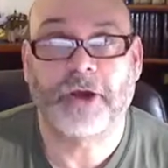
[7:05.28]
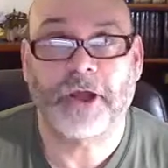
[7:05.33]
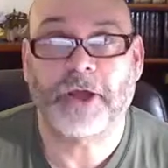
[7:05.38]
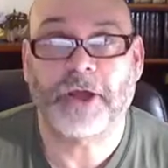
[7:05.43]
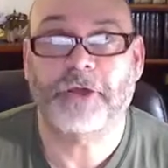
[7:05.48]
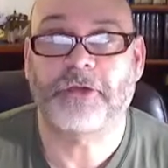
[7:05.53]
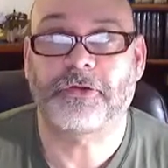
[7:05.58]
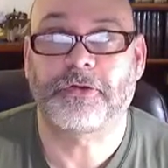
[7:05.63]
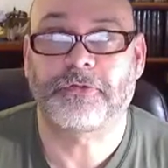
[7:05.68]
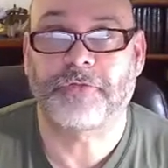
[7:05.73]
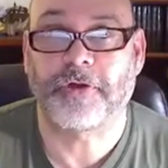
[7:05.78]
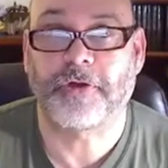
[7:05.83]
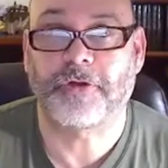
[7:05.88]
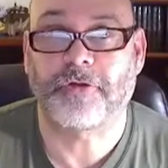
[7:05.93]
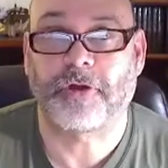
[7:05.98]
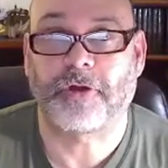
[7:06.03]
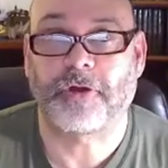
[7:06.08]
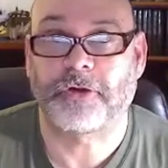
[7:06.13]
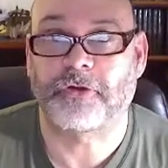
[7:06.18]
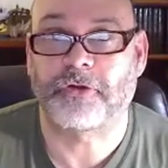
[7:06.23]
out as
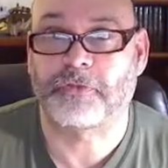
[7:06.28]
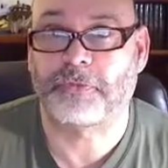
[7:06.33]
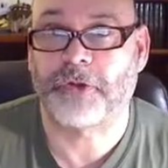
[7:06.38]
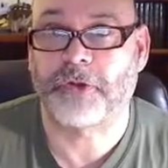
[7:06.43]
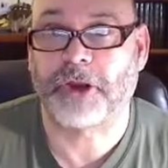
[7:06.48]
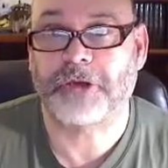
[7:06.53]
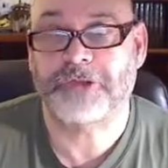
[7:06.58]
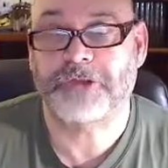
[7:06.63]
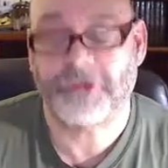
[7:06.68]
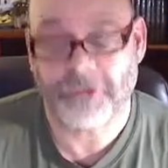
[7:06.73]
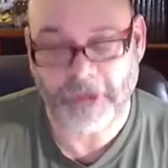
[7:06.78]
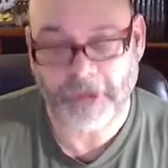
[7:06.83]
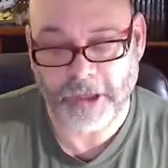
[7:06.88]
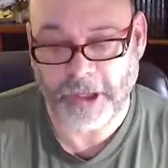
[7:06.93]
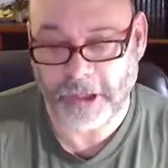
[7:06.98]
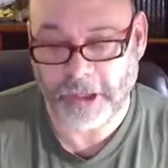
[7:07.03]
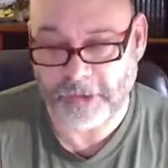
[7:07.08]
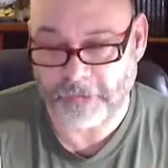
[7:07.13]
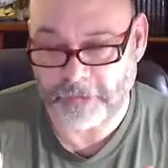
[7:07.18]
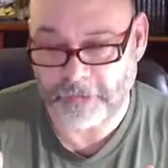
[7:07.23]
Federal Express, and they
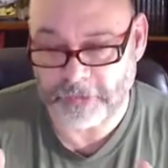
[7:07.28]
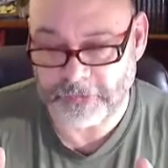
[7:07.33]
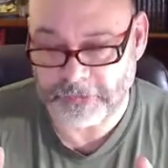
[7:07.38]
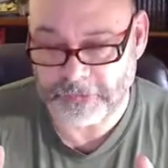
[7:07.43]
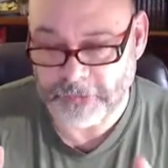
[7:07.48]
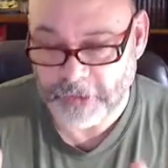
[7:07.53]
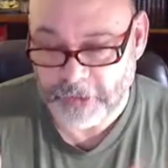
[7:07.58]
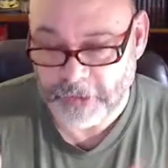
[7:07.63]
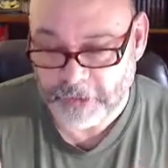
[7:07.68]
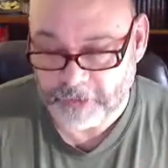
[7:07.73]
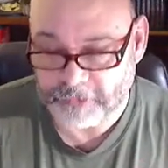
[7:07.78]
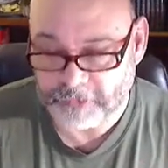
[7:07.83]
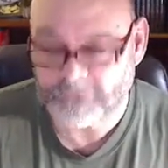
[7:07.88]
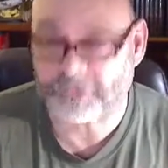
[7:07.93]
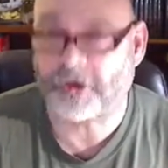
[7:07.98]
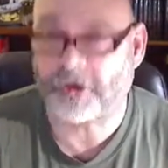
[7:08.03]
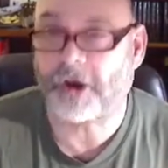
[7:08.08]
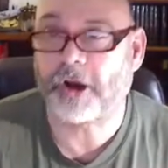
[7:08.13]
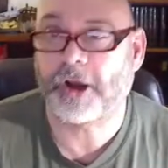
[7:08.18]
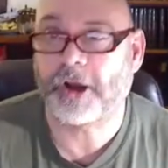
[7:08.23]
had this
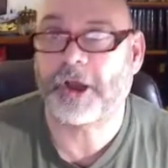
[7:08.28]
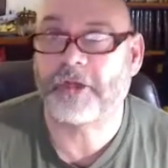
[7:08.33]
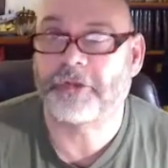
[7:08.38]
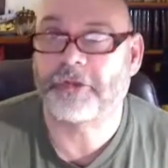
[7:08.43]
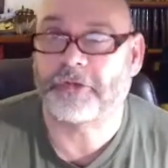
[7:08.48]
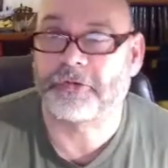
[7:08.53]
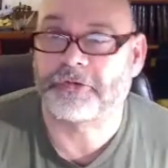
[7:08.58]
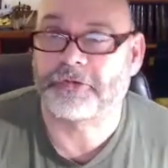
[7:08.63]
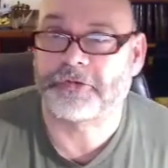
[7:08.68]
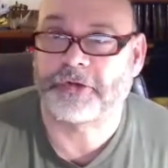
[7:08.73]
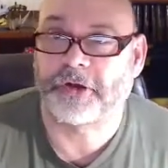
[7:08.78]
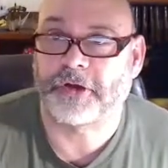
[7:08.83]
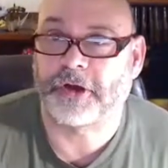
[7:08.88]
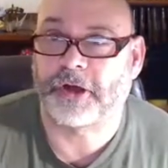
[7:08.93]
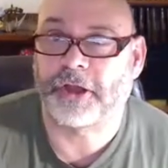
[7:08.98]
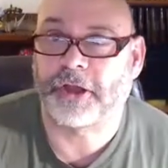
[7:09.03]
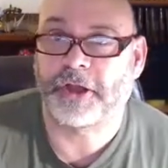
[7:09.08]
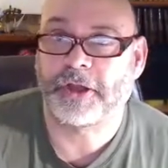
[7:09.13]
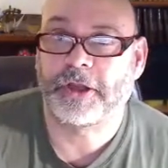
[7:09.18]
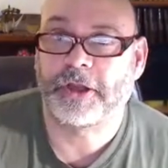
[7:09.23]
strong ethos
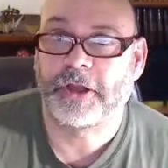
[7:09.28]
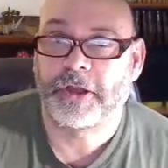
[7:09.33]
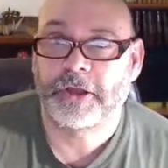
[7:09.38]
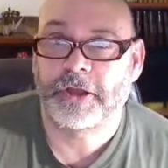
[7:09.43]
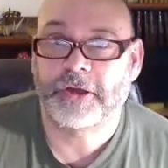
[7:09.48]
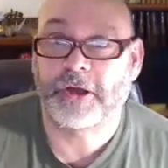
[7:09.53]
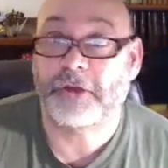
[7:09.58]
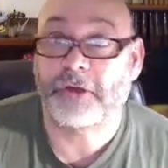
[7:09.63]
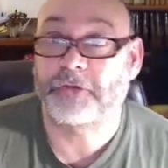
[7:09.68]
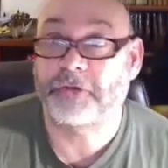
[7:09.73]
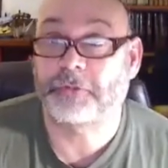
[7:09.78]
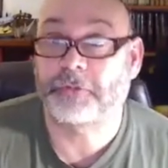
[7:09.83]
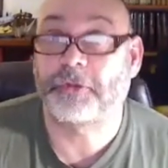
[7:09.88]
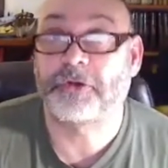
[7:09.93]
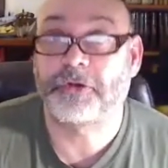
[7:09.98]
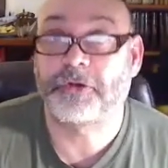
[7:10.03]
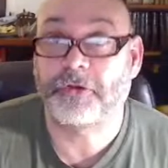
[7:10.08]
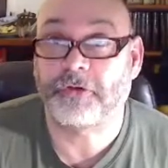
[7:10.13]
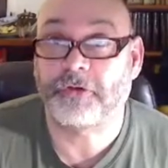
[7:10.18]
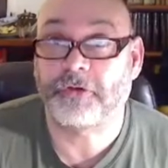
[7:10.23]
on customer
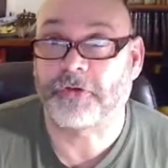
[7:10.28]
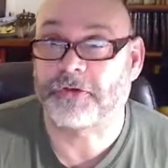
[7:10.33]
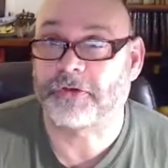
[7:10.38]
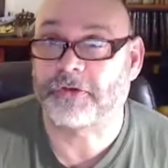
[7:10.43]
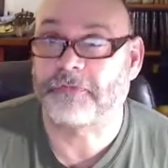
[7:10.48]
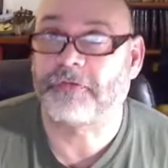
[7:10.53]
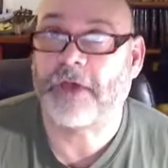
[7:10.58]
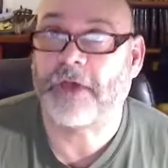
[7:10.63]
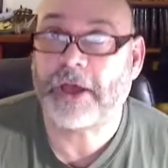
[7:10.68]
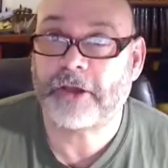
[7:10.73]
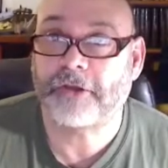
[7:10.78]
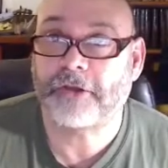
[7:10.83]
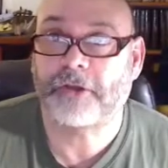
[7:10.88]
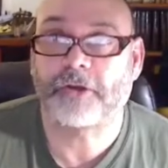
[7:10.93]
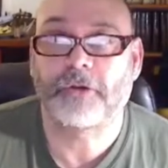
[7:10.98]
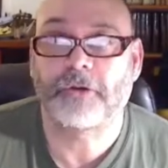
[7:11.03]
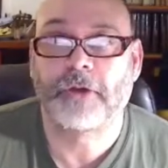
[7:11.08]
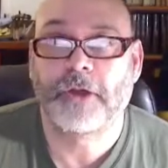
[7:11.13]
service and value.